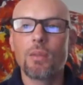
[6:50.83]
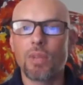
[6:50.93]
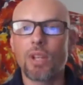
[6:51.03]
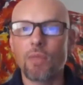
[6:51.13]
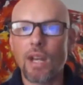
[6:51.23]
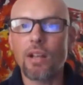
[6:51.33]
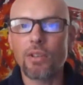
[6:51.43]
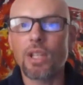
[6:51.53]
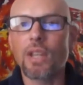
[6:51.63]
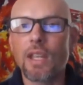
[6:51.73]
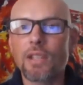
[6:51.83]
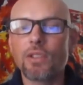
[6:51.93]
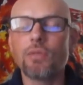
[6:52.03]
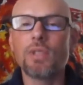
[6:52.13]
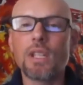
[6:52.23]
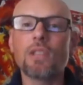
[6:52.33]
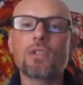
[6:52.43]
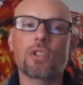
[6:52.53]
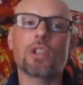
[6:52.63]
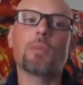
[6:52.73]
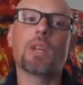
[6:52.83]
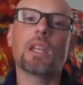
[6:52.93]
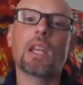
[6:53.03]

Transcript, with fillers: but in reality, they do need treatment.